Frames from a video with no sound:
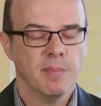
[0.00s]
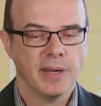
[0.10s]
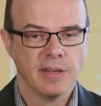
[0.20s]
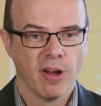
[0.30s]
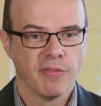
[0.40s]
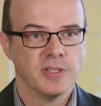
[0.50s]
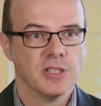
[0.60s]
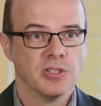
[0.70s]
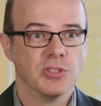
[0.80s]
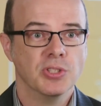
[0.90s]
Many of our
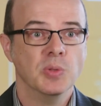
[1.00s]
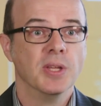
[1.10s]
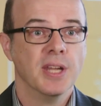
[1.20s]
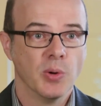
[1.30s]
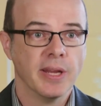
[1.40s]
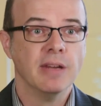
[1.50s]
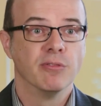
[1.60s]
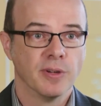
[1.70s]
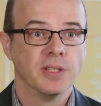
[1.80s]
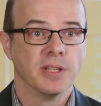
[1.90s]
physicians do the note in
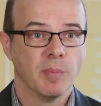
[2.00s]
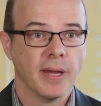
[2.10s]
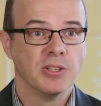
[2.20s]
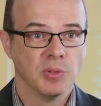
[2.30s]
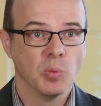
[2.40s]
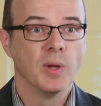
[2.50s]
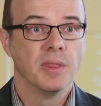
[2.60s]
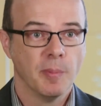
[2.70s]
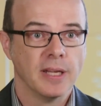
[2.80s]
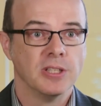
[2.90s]
front of the patient
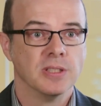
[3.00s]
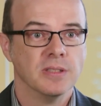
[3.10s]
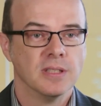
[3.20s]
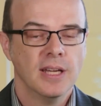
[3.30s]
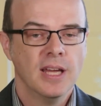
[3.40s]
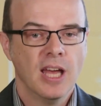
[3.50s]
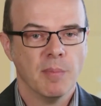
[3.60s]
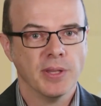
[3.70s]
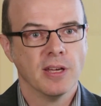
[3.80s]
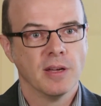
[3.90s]
with the patient,
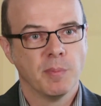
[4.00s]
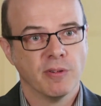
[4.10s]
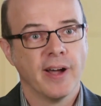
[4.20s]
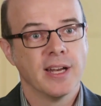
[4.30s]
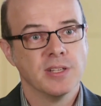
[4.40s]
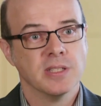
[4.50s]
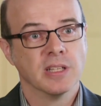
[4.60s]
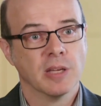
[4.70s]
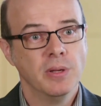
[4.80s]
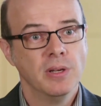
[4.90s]
but the providers in
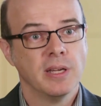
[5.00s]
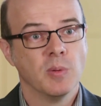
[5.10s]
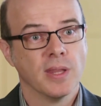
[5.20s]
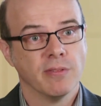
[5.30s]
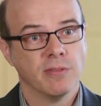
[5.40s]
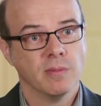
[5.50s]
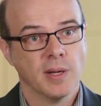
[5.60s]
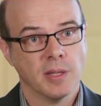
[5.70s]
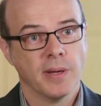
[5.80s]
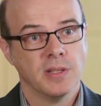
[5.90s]
the community where
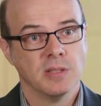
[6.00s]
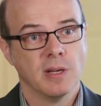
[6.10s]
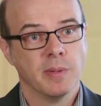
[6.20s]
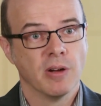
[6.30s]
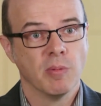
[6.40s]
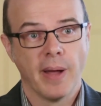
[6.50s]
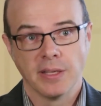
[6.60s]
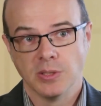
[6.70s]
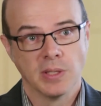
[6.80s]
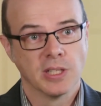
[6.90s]
the patient may be going
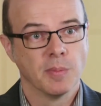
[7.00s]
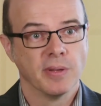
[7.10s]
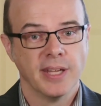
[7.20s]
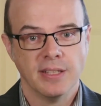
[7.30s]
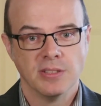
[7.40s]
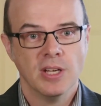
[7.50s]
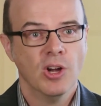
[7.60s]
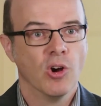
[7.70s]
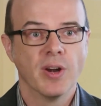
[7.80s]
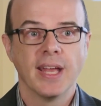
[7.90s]
back to in a couple of days
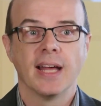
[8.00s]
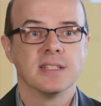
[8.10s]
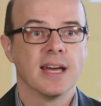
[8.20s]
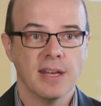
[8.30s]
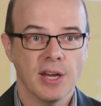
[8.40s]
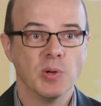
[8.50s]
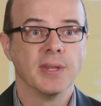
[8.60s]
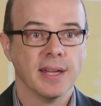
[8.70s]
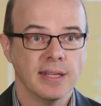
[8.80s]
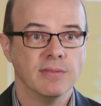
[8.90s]
already has that note that